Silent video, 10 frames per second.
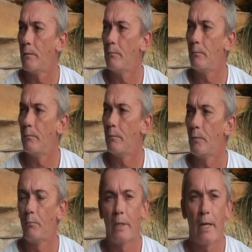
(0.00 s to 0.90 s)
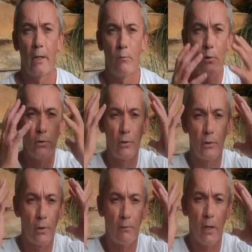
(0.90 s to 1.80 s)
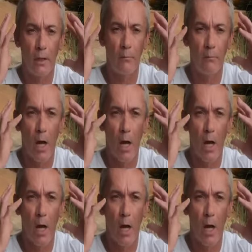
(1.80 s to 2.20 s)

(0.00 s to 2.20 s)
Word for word: My mm. ah. head was just a fucking